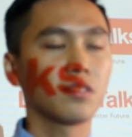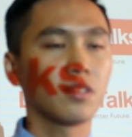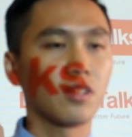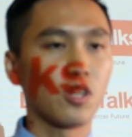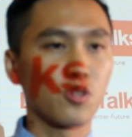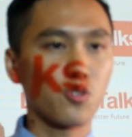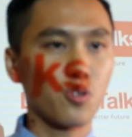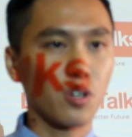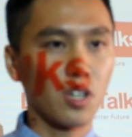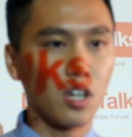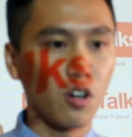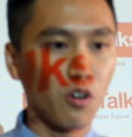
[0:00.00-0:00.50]
You
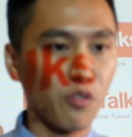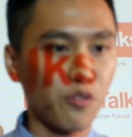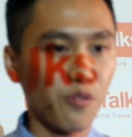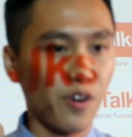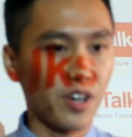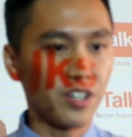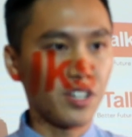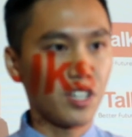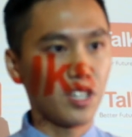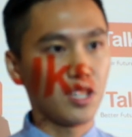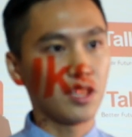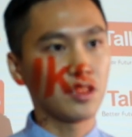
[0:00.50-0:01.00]
should go
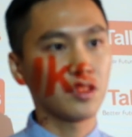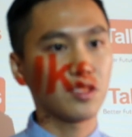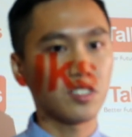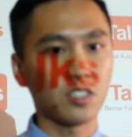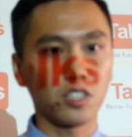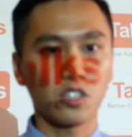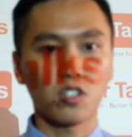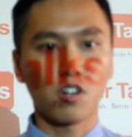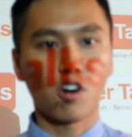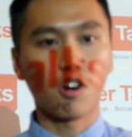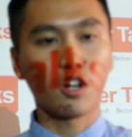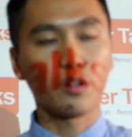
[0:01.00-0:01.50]
finance,
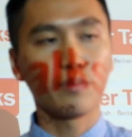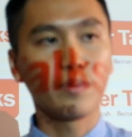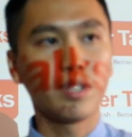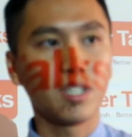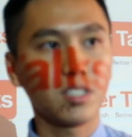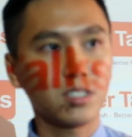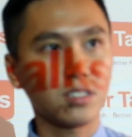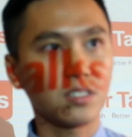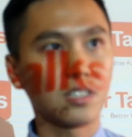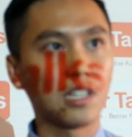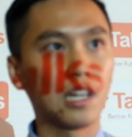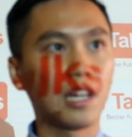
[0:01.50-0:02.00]

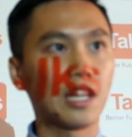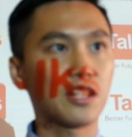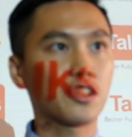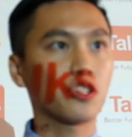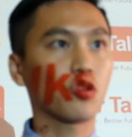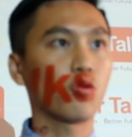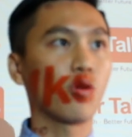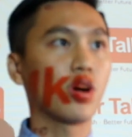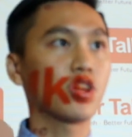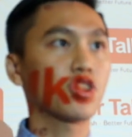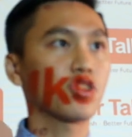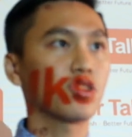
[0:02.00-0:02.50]
economics,
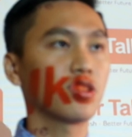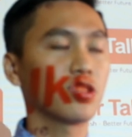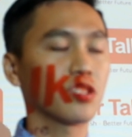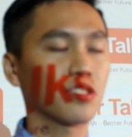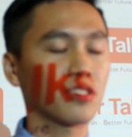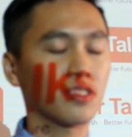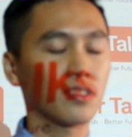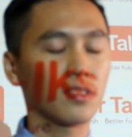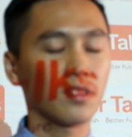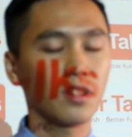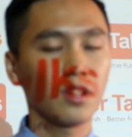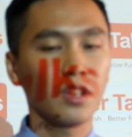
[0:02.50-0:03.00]
electrical
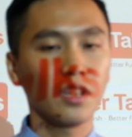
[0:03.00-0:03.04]
engineers.